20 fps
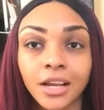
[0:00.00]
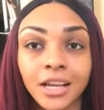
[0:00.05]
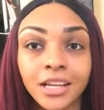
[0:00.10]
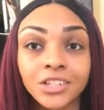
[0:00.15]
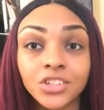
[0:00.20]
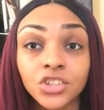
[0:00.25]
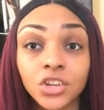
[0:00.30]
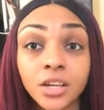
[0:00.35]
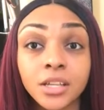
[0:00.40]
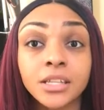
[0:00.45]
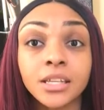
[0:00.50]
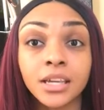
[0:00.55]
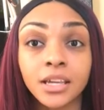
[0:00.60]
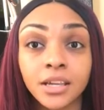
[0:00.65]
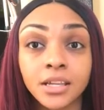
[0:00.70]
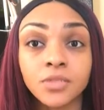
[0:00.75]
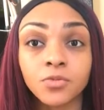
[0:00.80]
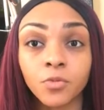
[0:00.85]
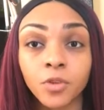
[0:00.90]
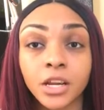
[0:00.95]
It just
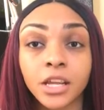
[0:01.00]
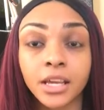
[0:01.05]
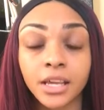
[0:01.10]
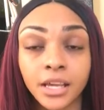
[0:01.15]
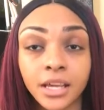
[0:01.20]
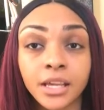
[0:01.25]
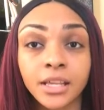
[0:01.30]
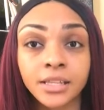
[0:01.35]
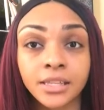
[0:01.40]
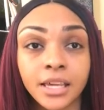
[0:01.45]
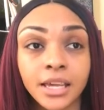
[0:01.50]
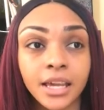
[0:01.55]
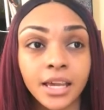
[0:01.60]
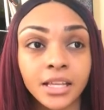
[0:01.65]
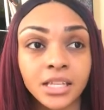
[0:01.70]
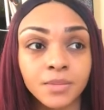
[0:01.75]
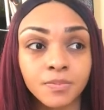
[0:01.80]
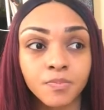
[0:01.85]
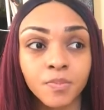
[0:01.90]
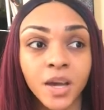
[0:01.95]
is what it is,
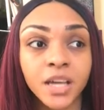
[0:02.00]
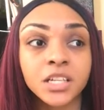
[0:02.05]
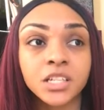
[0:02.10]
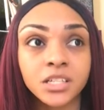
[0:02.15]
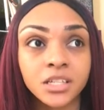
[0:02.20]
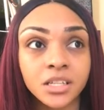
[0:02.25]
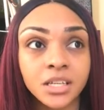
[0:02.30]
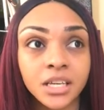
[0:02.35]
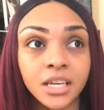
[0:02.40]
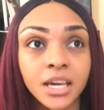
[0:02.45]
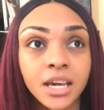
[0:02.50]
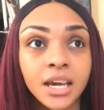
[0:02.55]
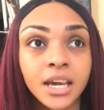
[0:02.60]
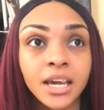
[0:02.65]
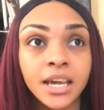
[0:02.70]
especially